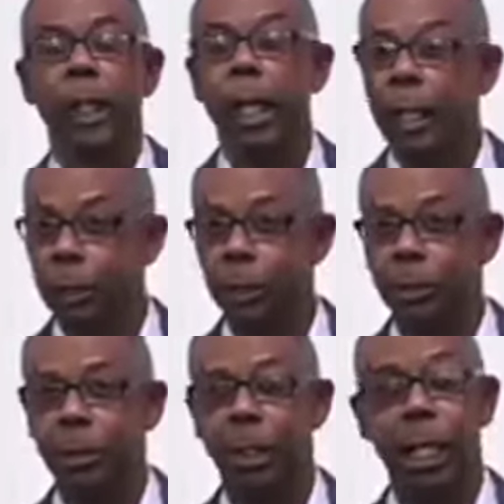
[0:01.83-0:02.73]
Hello,
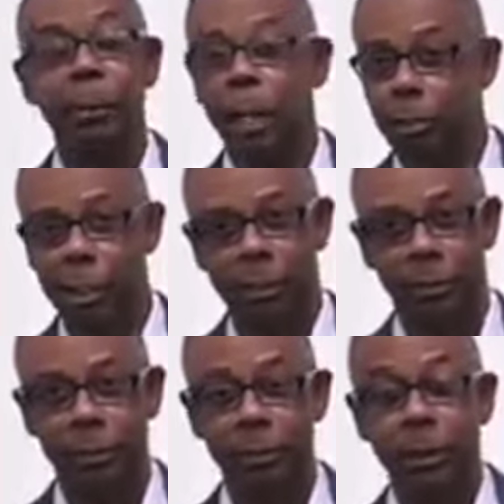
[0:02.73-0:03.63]
I'm Harold
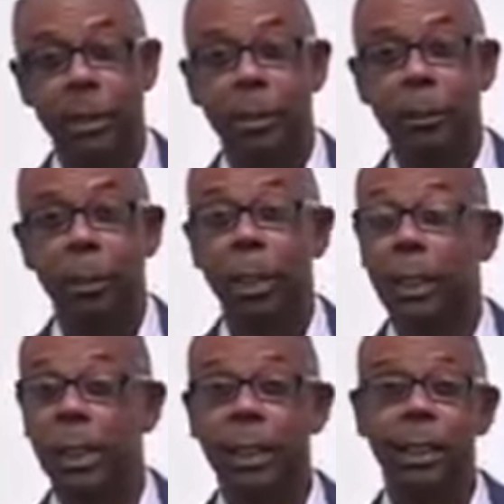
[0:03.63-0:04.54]
Lovell,
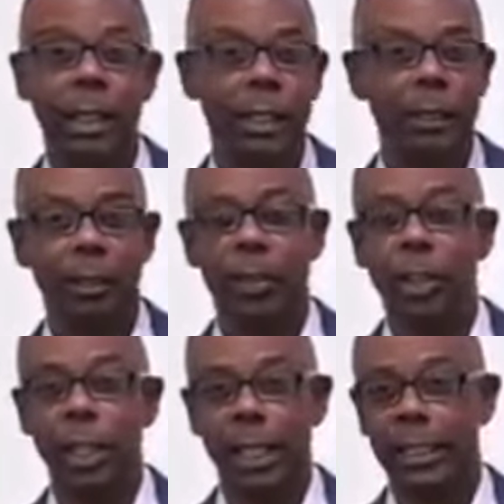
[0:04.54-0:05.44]
political leader of the
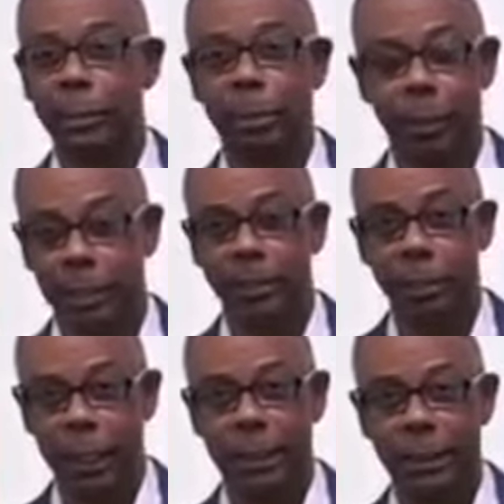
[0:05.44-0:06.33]
United Progressive
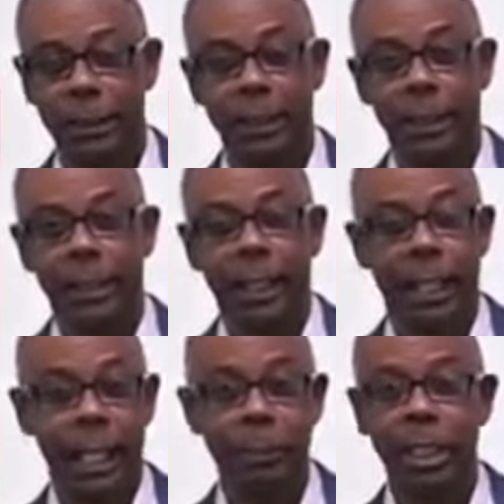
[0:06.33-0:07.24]
Party, and
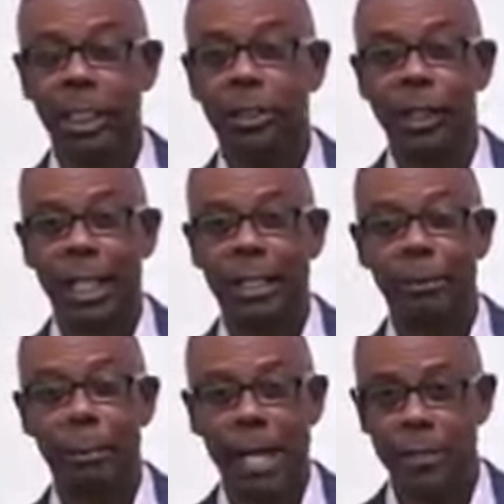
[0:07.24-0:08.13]
I'm here to lend
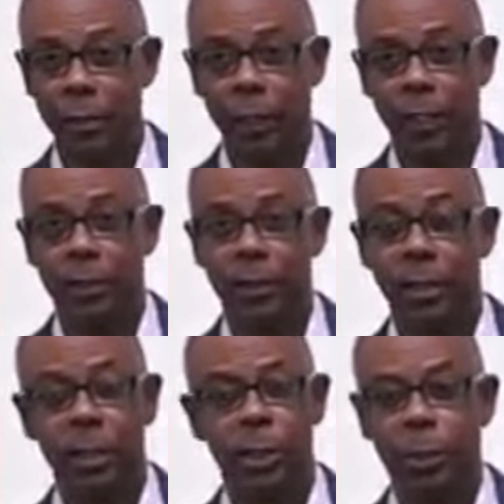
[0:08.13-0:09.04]
my voice
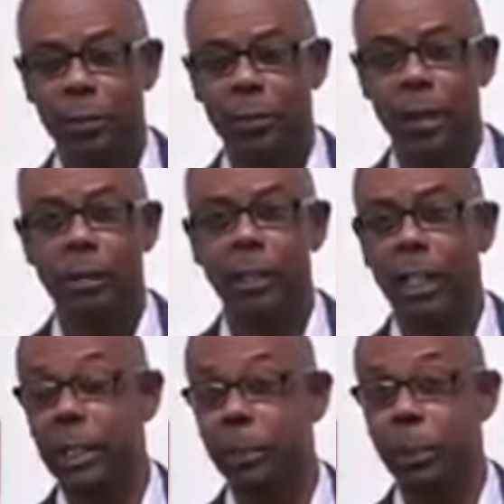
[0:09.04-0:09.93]
to a
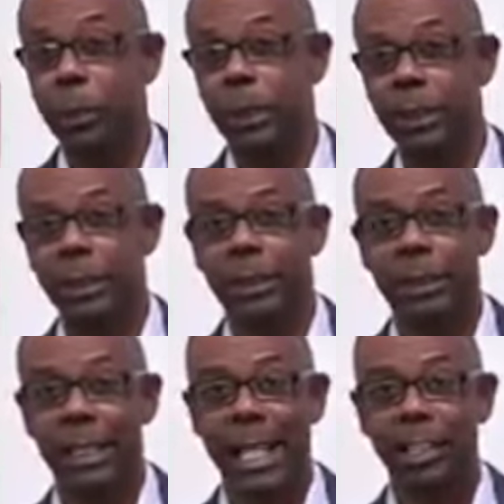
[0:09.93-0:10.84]
very important
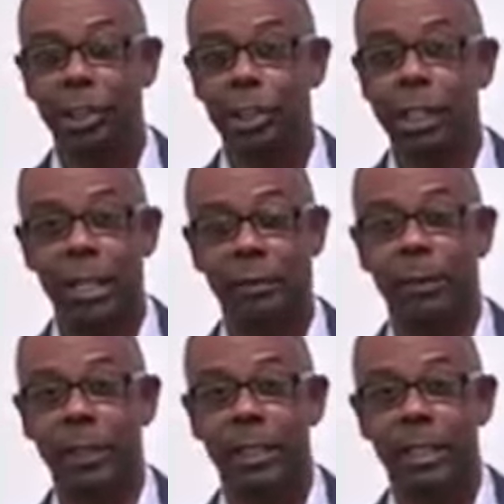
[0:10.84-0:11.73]
national effort
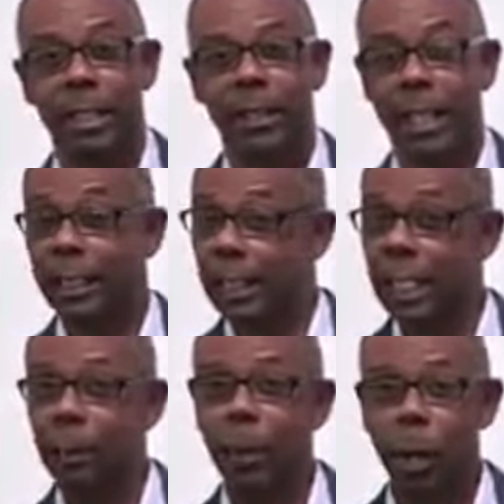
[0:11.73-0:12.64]
that can
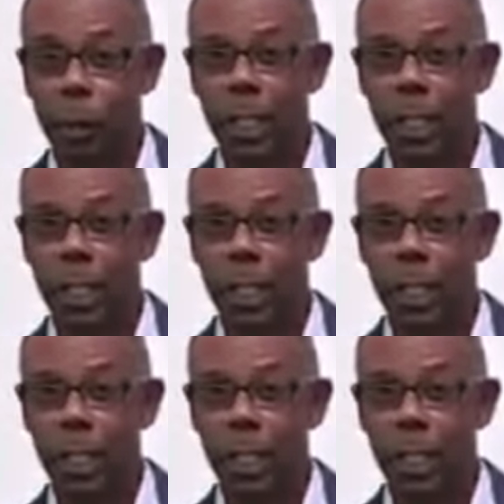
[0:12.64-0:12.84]
help our